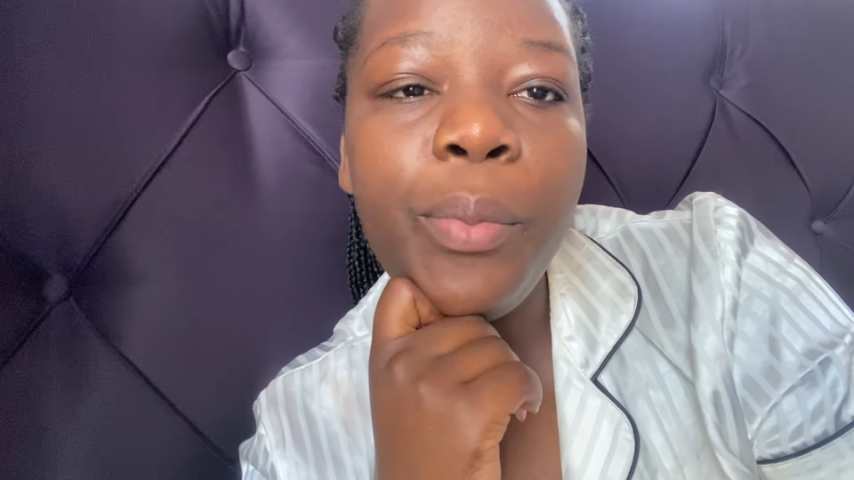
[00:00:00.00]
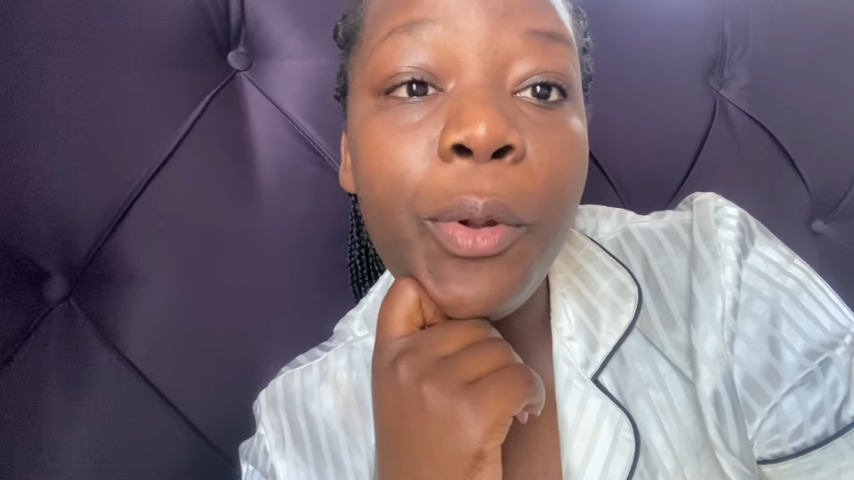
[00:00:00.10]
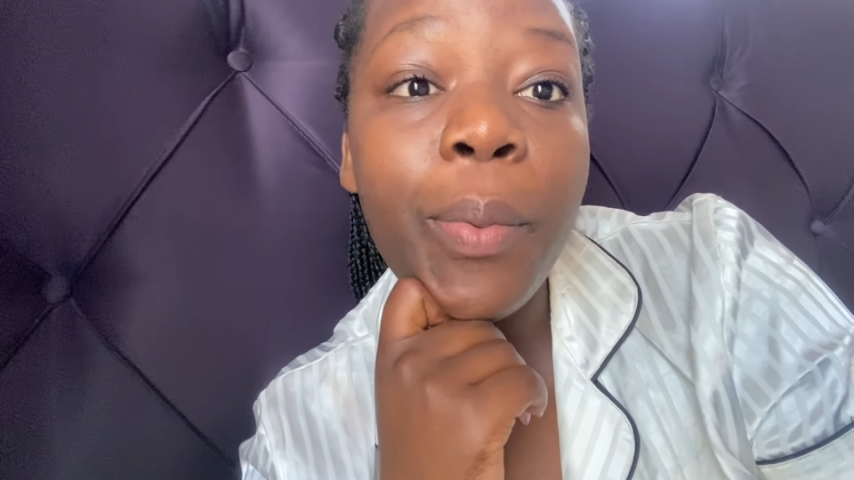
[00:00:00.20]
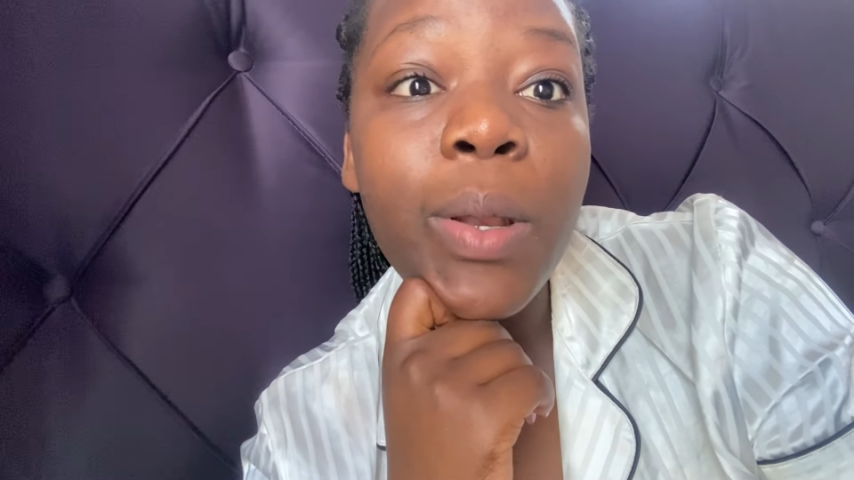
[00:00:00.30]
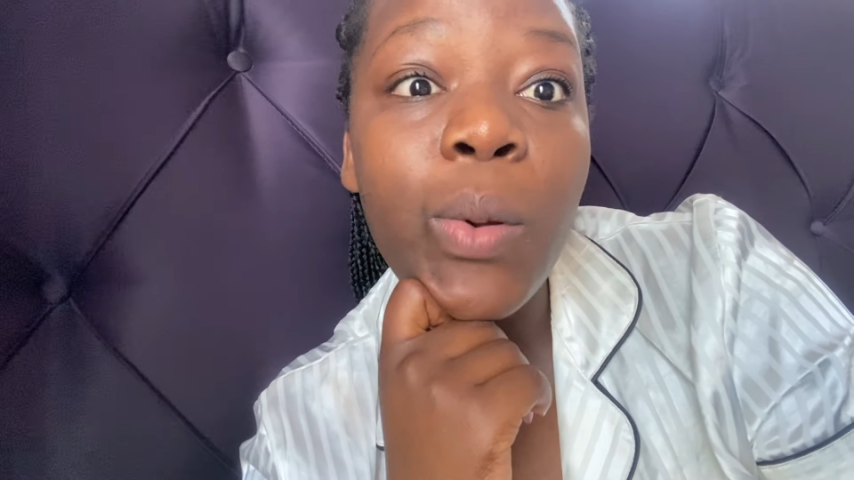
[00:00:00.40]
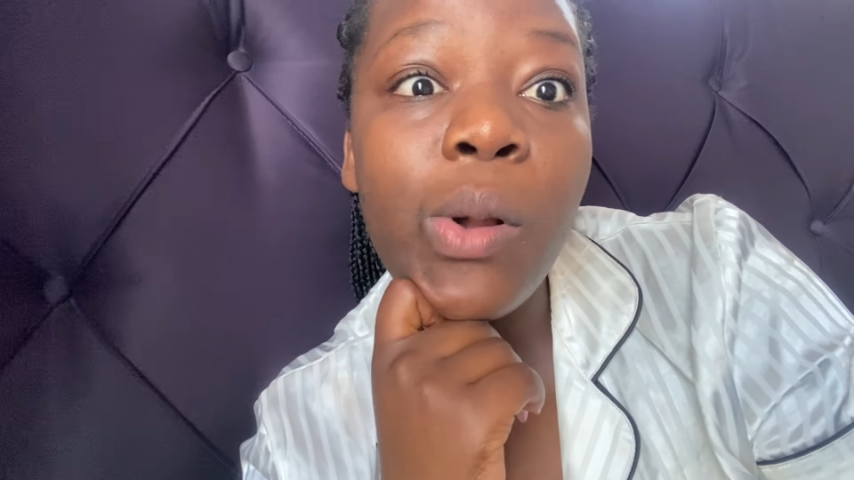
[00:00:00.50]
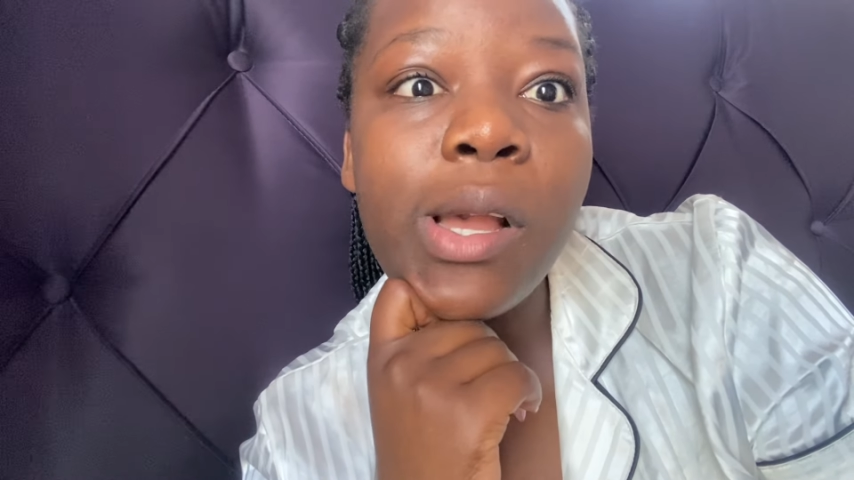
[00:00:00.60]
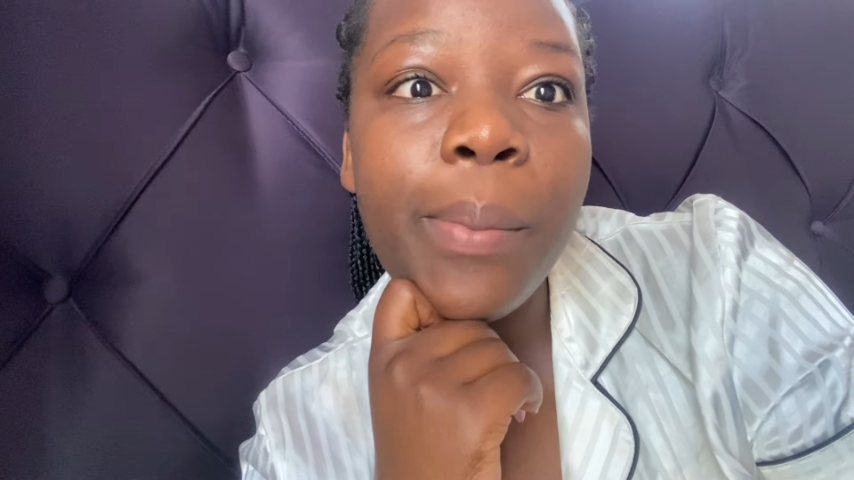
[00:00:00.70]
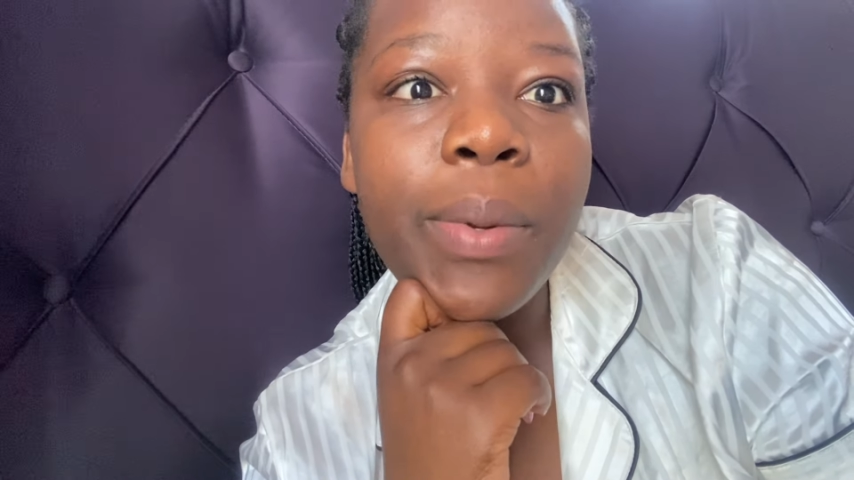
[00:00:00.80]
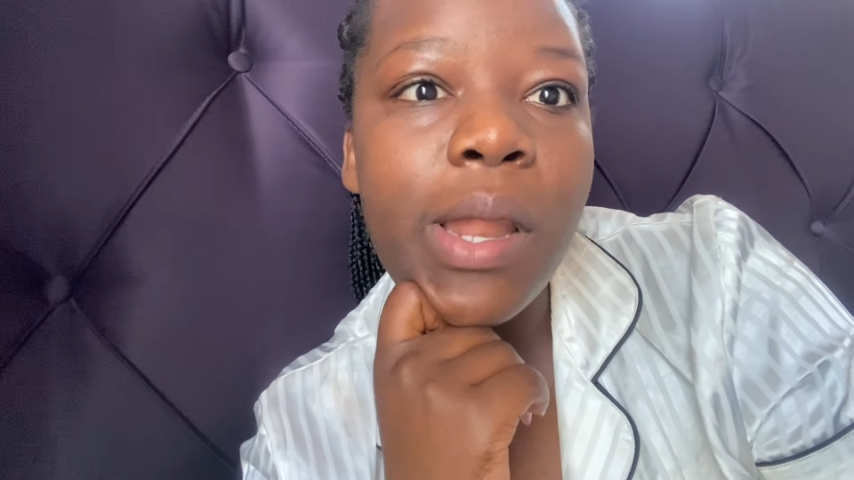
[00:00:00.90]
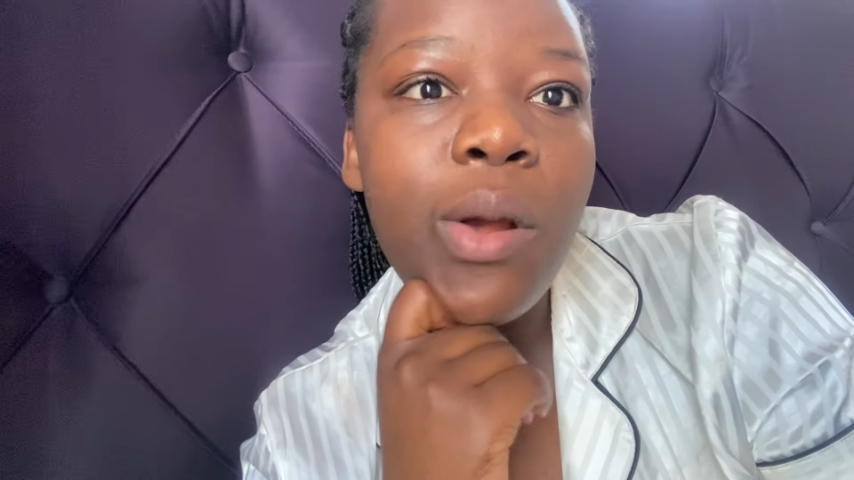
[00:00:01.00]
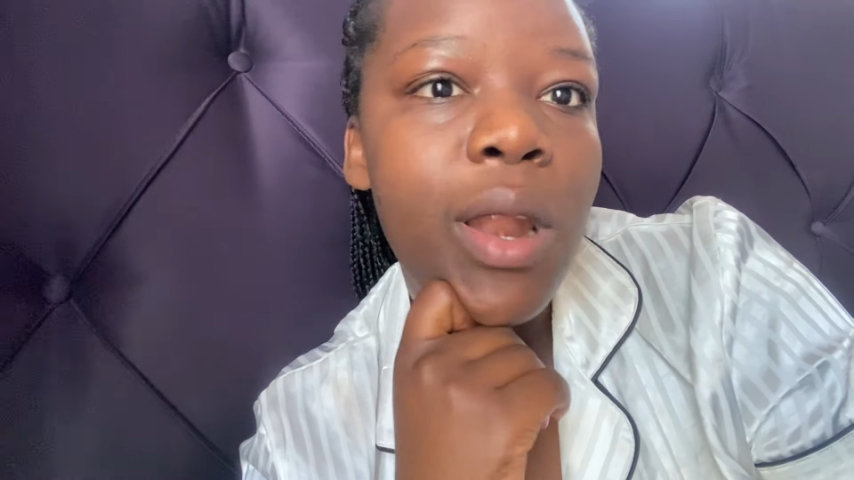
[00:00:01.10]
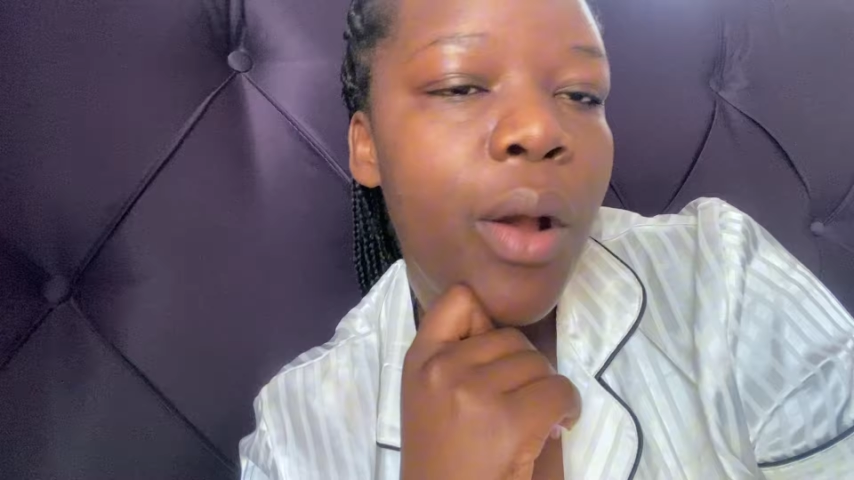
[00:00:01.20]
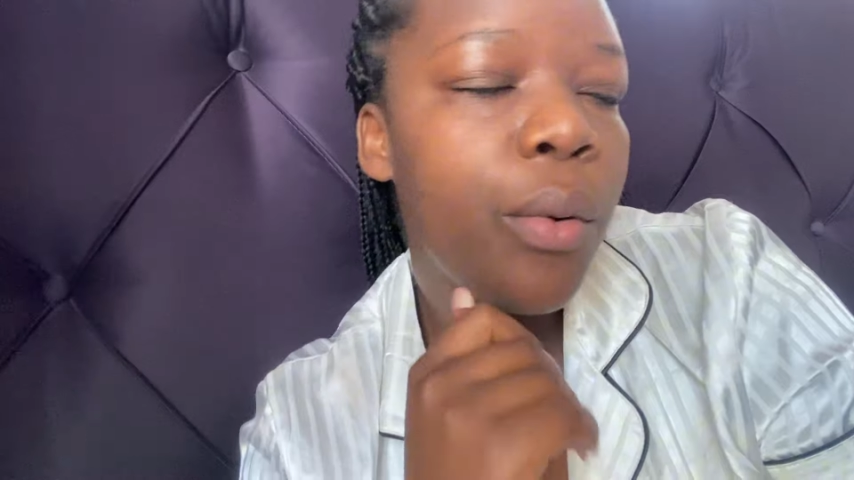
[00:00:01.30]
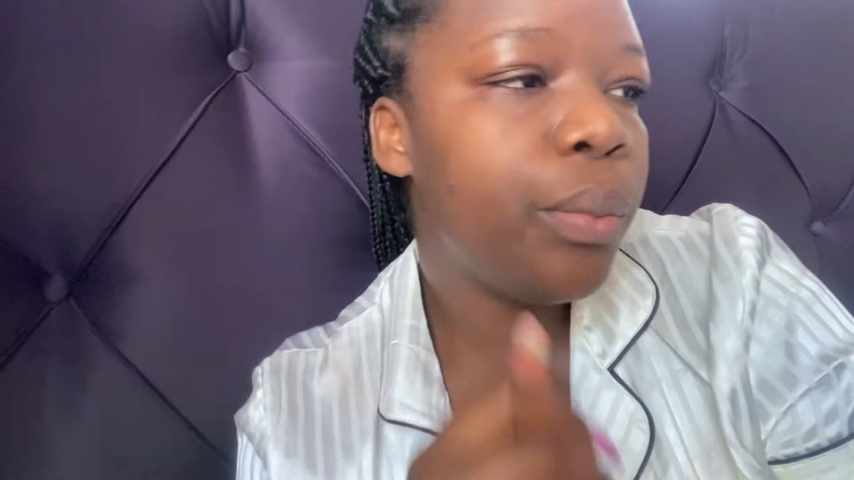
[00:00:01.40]
properly woke up
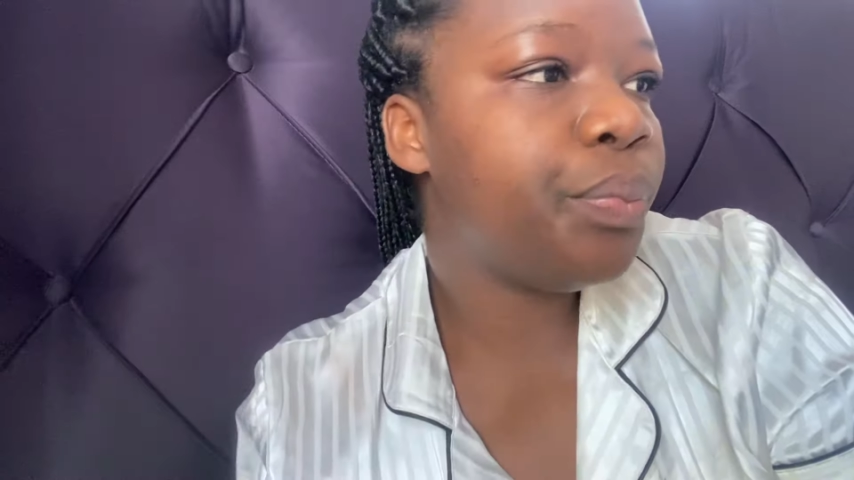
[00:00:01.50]
now,